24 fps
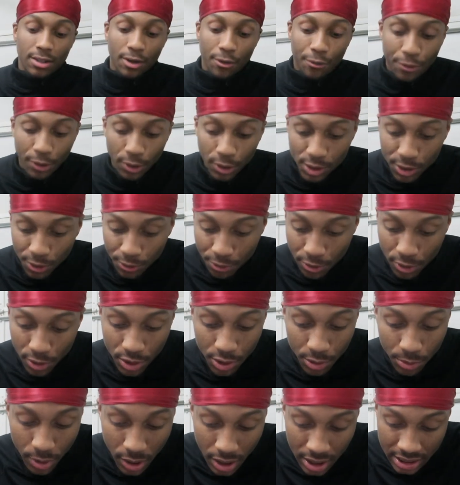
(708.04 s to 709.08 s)
in the future for
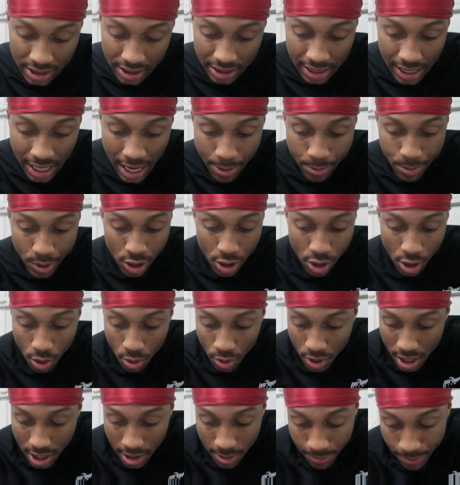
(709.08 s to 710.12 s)
you, bro. Just let me
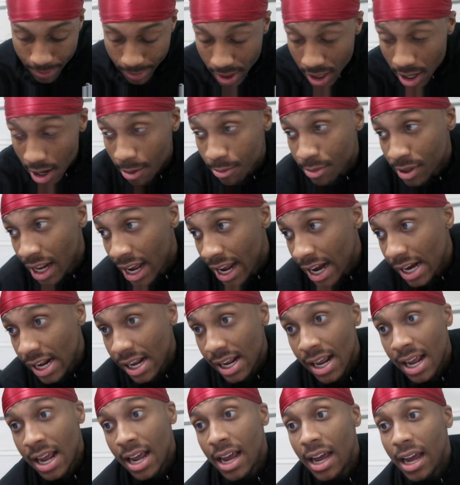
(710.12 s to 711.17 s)
know. Keep me
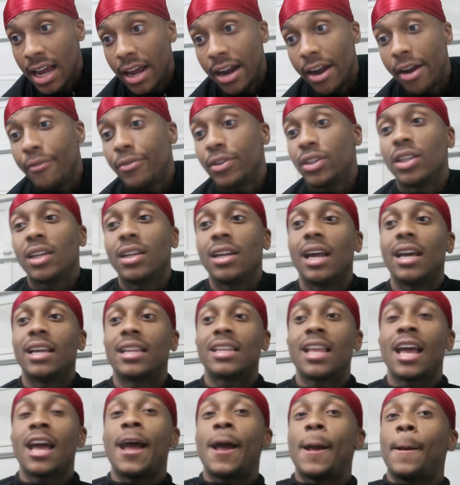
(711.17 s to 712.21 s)
updated and everything
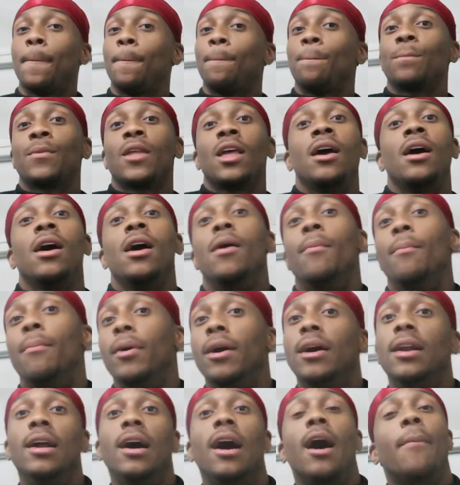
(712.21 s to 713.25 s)
like that.
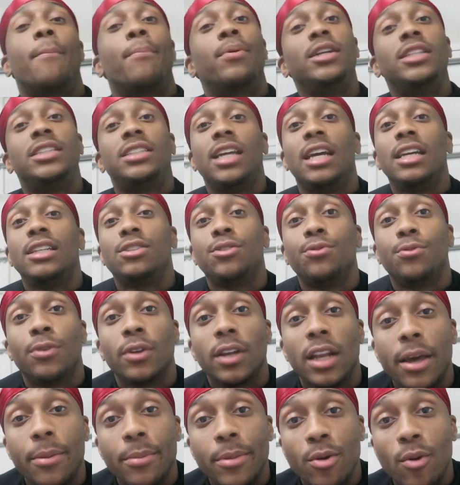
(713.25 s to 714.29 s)
But I appreciate you
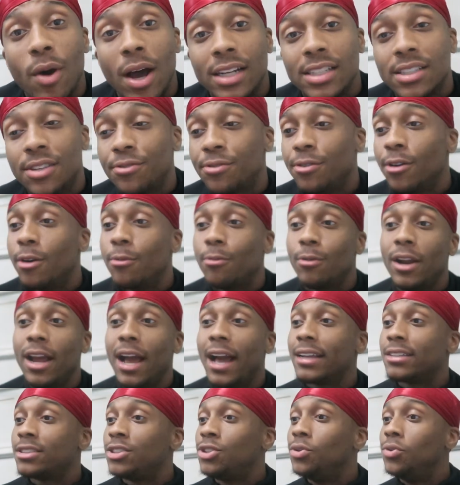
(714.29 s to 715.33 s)
for letting me watch your film,
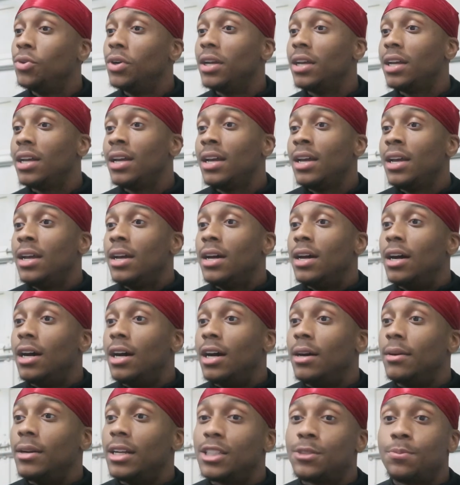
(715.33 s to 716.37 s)
react to it.
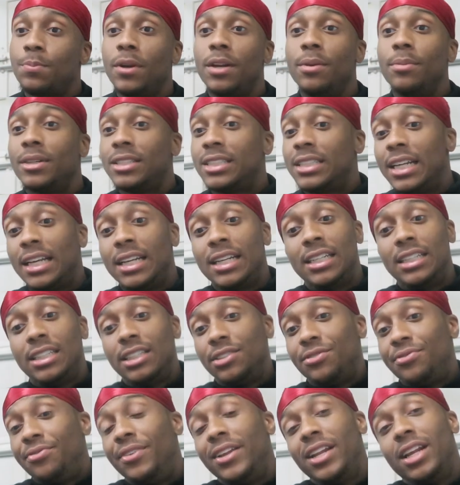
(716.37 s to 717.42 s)
That's pretty much the end of
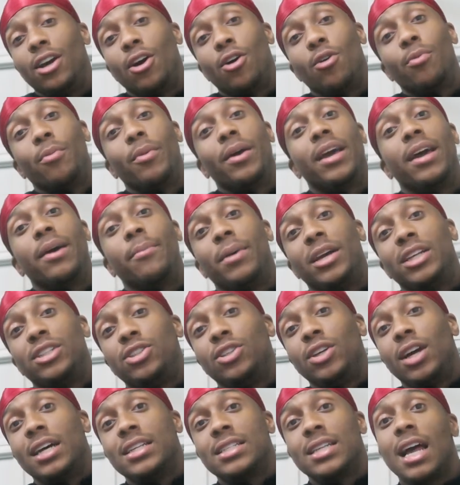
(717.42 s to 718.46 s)
this video, man. Make
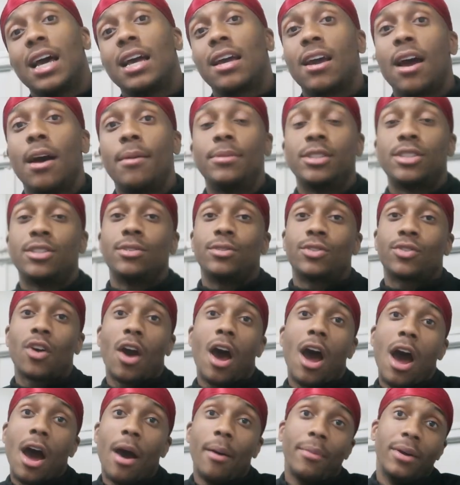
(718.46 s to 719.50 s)
sure you guys like, comment,
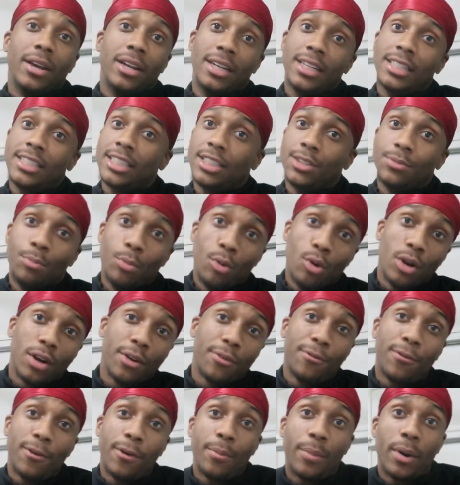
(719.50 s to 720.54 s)
subscribe. And this is More
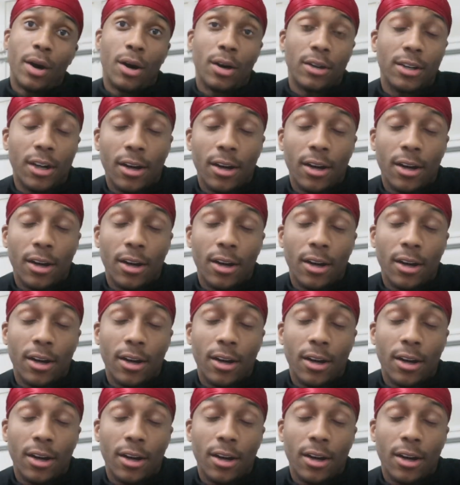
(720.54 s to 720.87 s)
Than Football,